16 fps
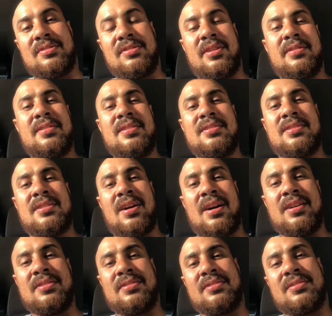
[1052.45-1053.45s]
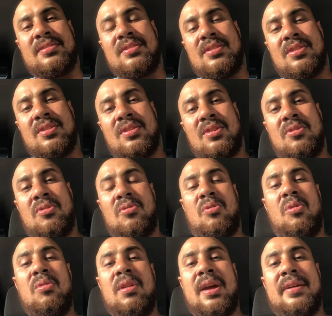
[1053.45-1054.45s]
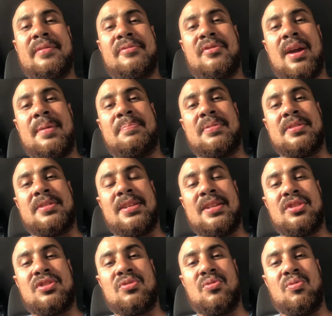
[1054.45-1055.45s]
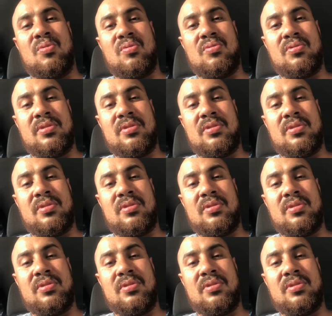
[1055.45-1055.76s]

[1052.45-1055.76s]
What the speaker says: You know, these guys all have great potential.